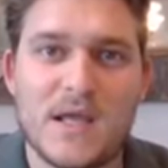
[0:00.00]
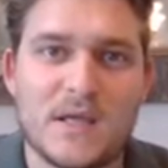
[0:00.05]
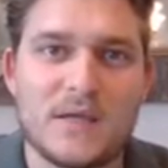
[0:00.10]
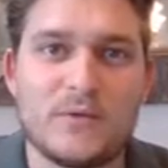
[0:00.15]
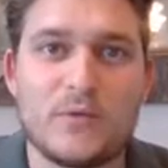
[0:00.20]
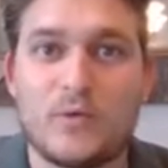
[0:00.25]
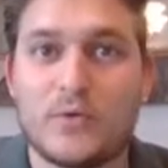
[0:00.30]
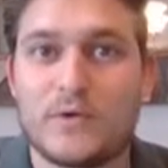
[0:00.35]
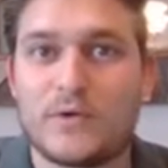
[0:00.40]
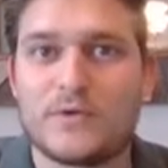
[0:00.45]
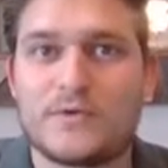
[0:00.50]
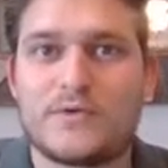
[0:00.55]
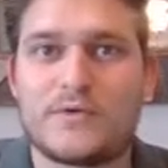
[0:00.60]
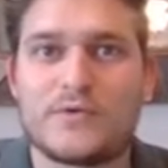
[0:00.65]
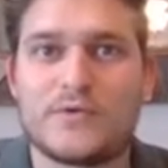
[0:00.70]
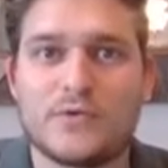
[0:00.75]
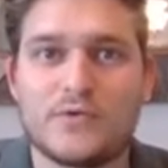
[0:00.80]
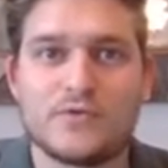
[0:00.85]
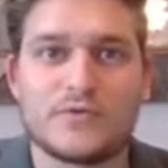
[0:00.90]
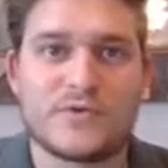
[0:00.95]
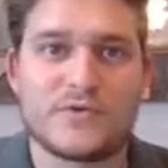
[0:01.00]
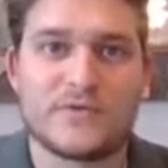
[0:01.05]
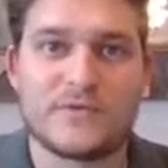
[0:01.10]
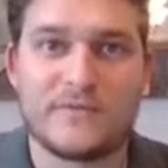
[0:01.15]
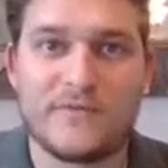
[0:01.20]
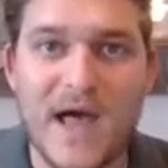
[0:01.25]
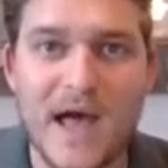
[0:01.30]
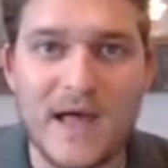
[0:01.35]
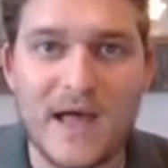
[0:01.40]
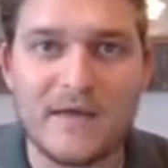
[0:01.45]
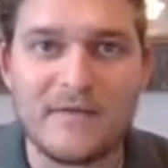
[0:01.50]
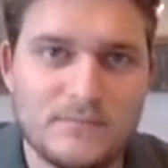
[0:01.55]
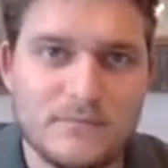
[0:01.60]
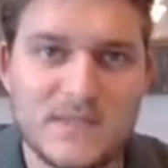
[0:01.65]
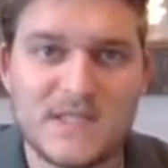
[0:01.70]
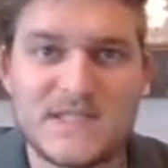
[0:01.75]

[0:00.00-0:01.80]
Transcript: in order to survive.